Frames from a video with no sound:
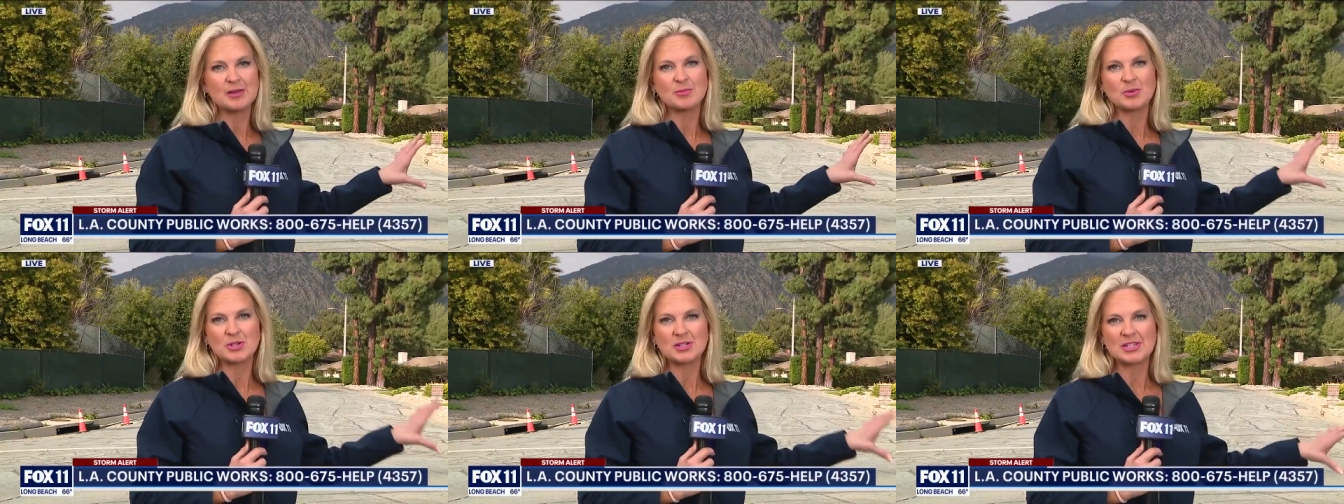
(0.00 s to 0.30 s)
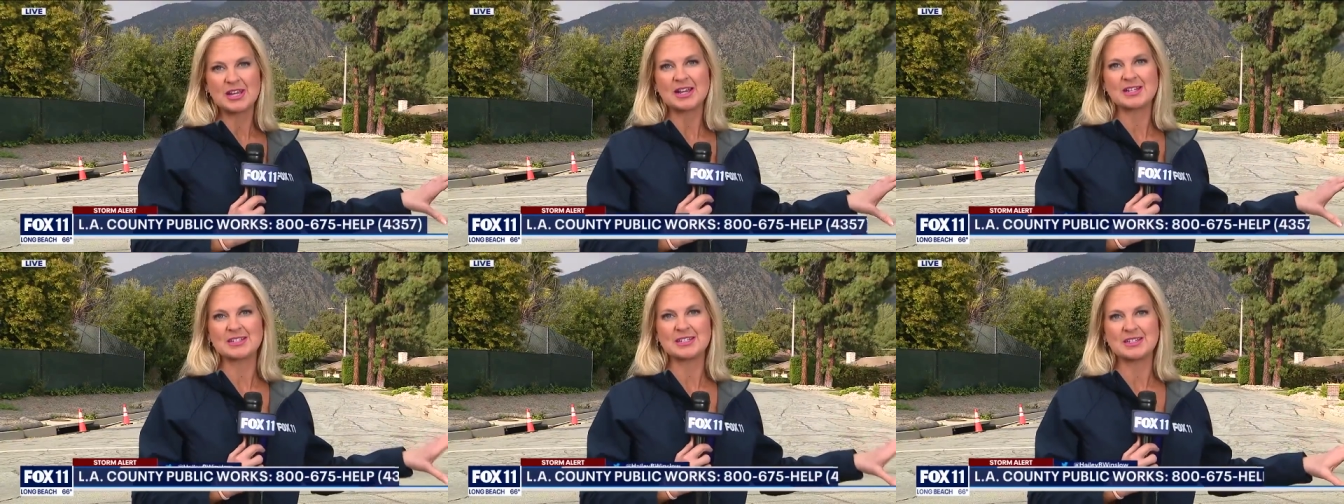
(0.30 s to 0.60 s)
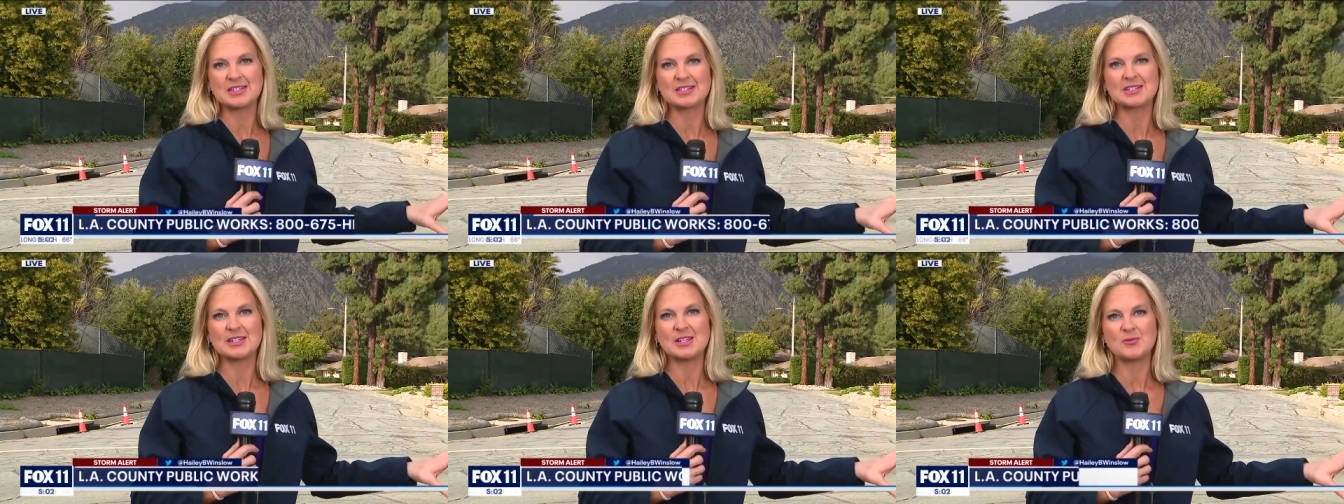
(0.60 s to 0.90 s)
and
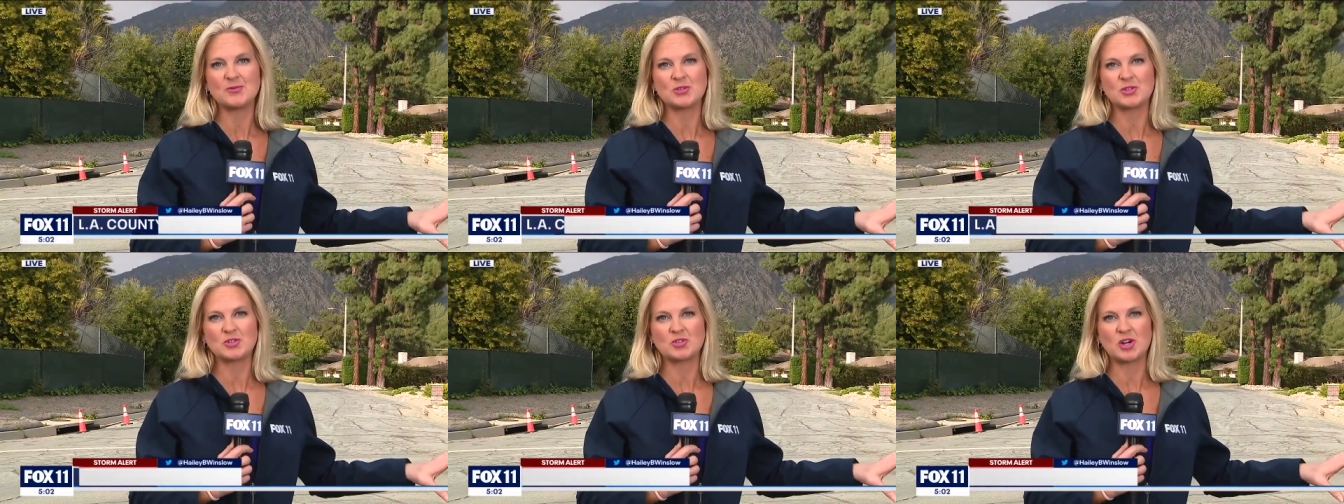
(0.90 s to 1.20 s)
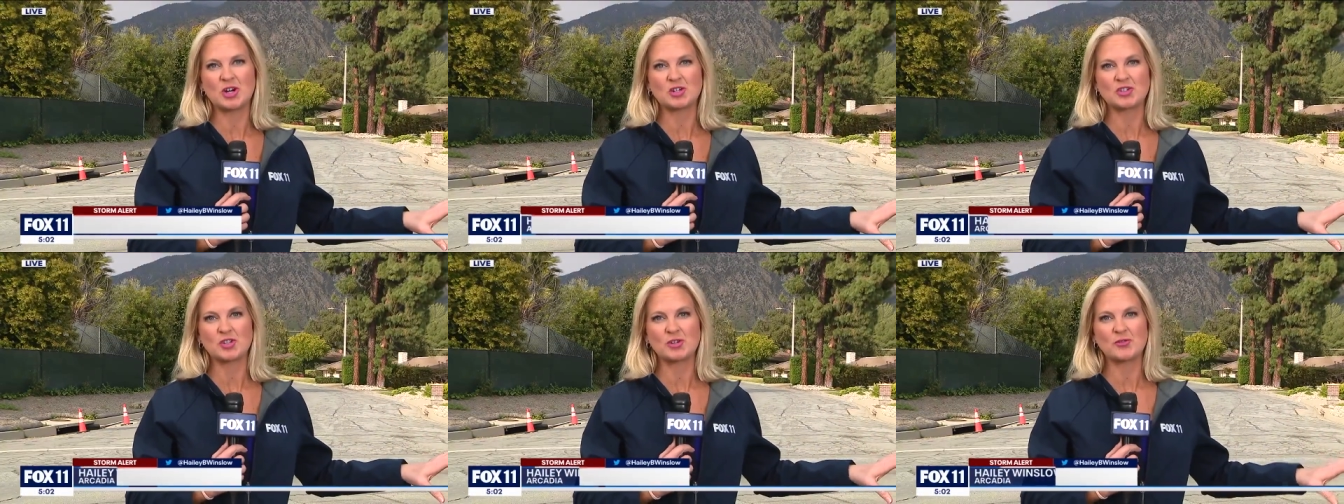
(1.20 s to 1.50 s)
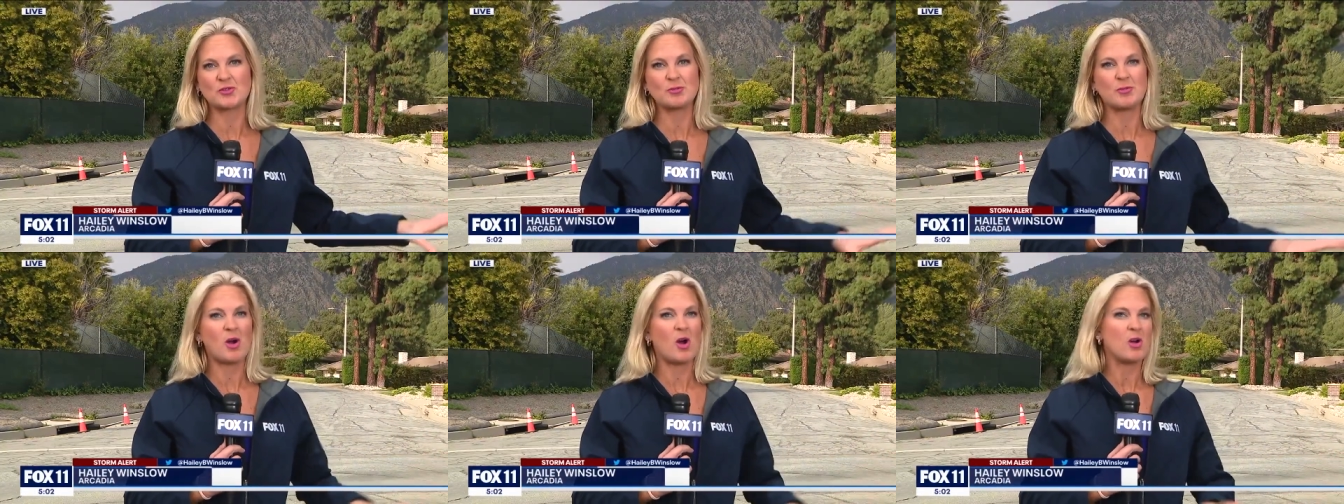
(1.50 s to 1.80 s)
protecting this infrastructure
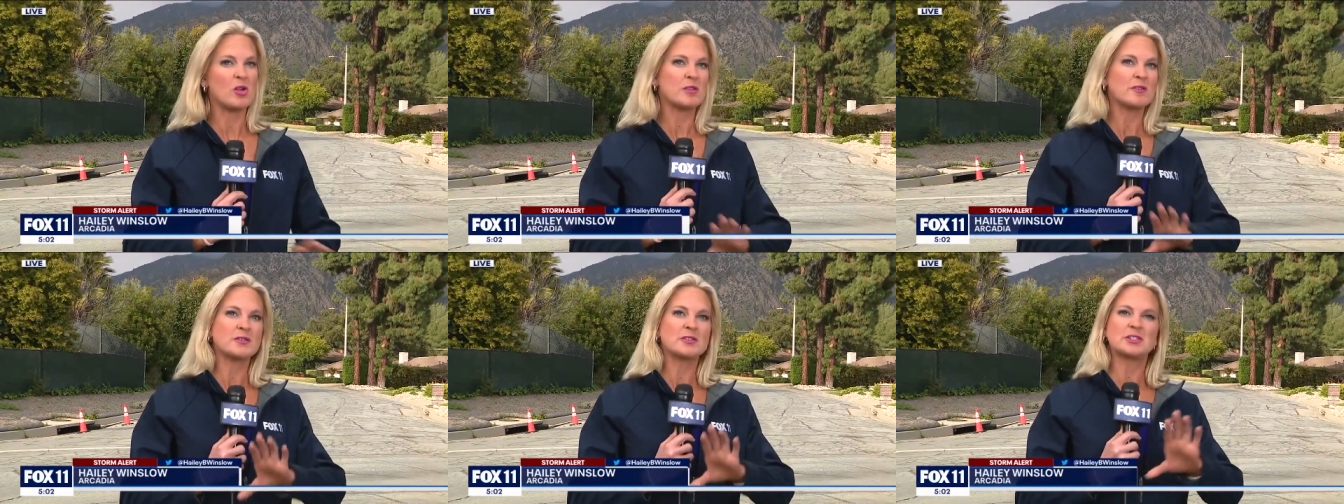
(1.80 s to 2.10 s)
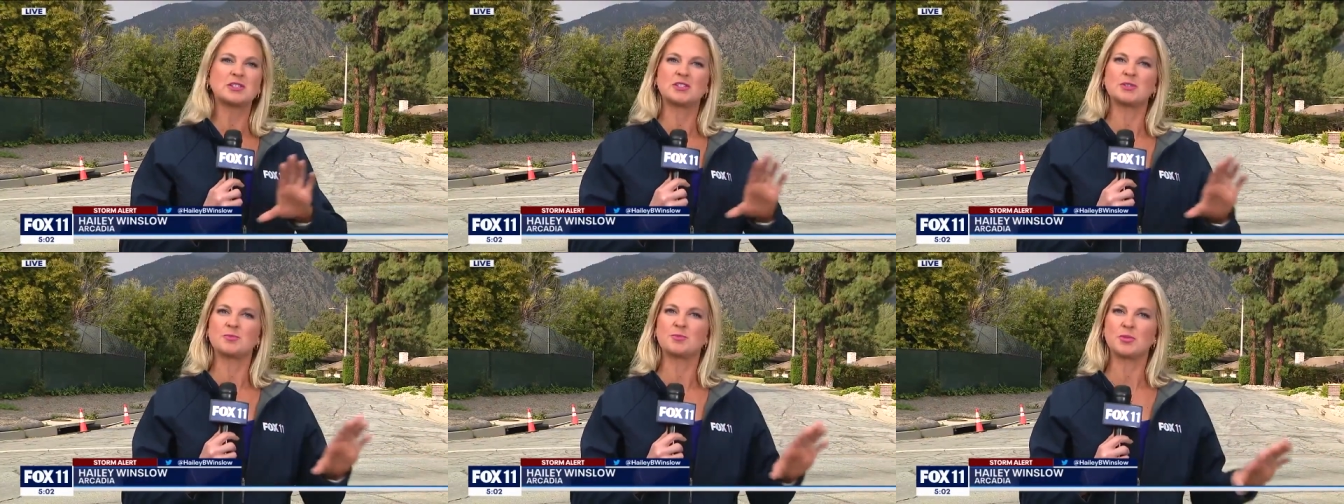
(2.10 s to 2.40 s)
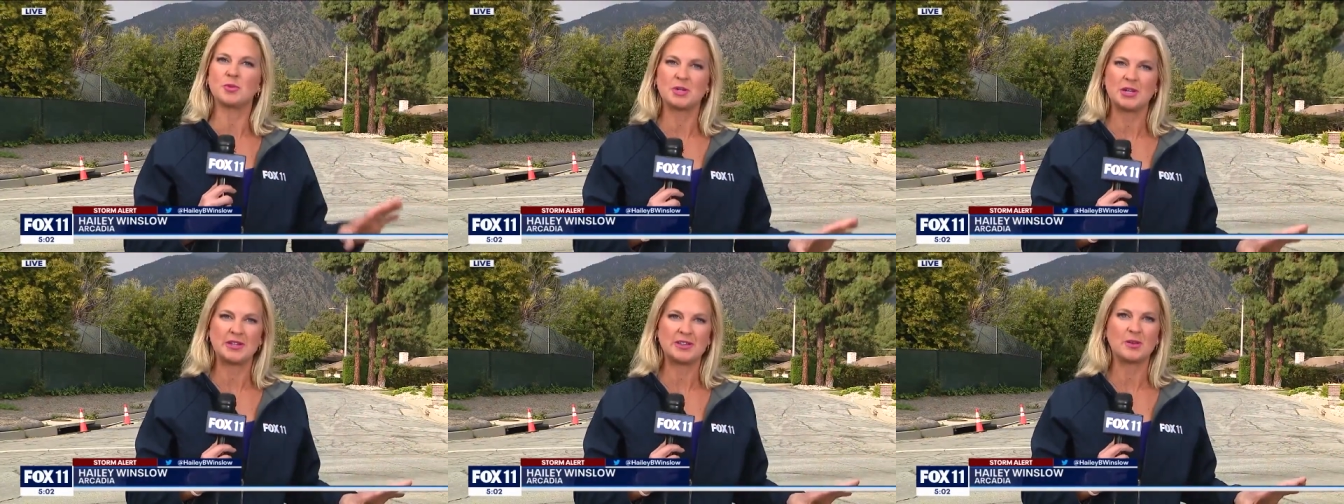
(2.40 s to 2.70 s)
from all of the
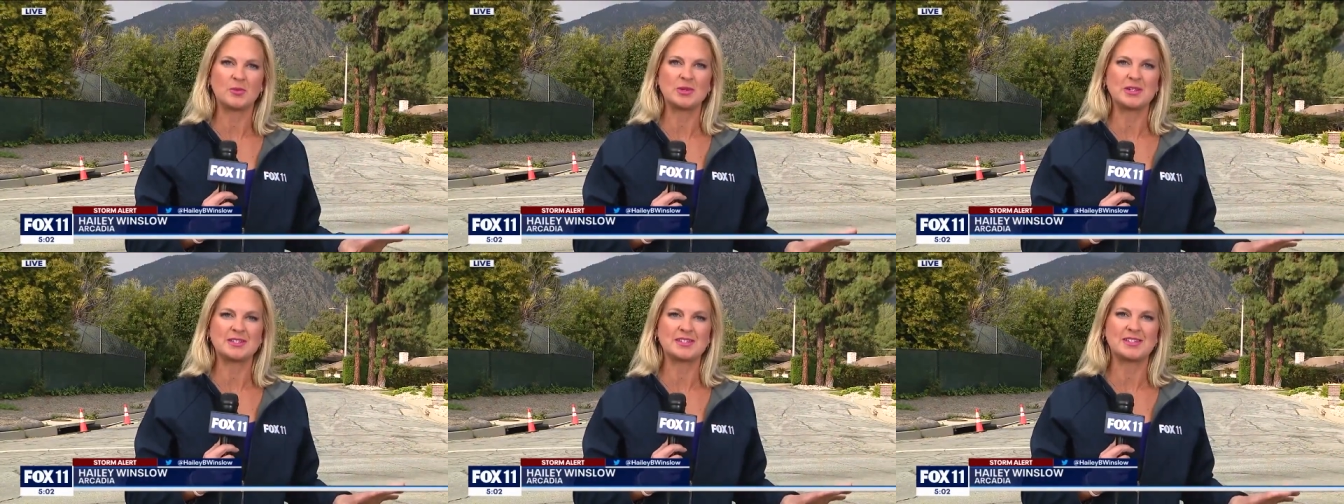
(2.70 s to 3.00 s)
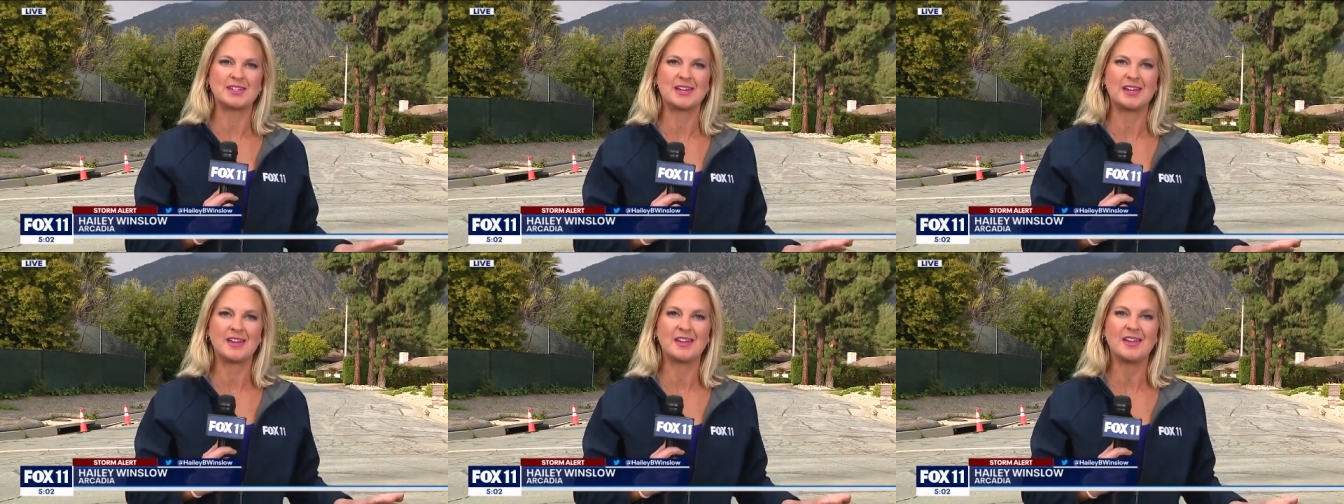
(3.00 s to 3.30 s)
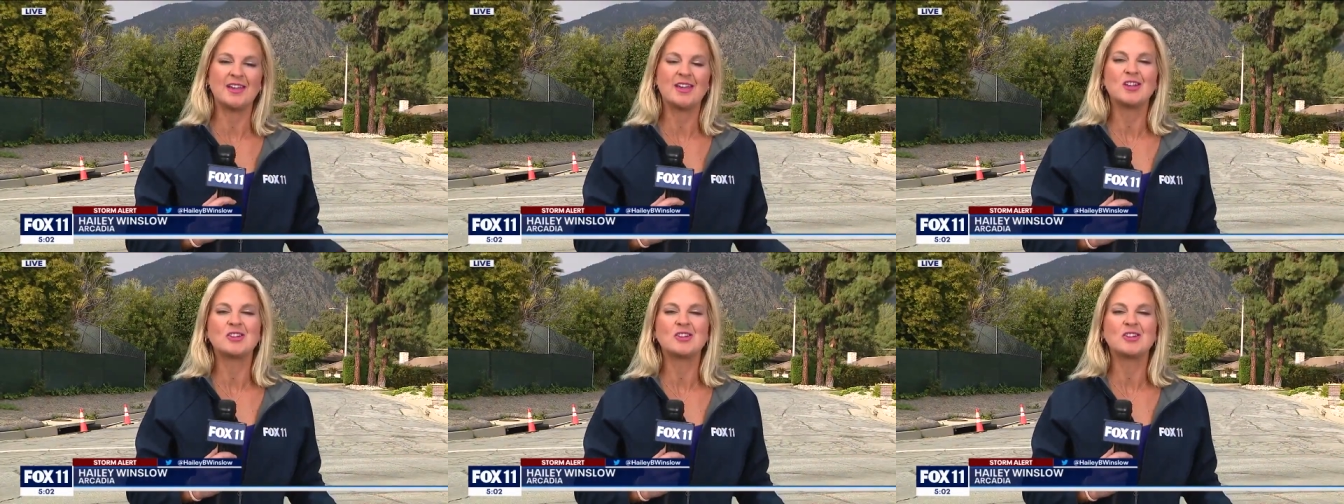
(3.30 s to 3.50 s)
debris that we see